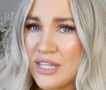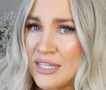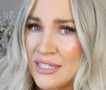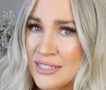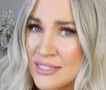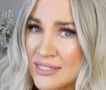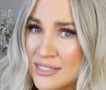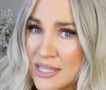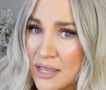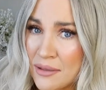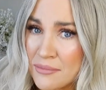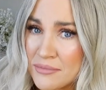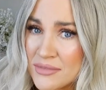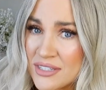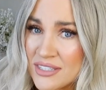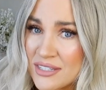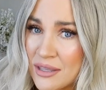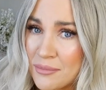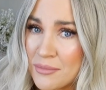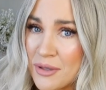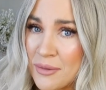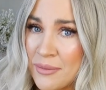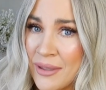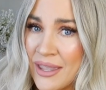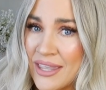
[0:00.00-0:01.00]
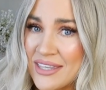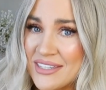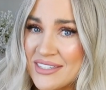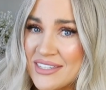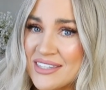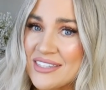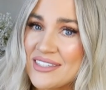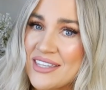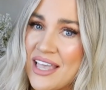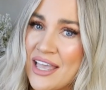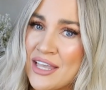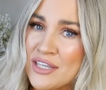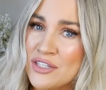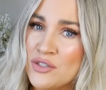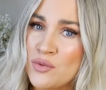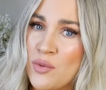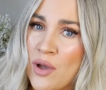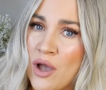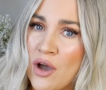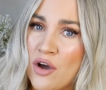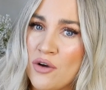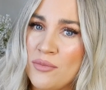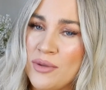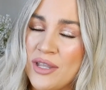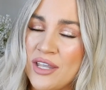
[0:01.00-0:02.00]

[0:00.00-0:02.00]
some summer pieces as well,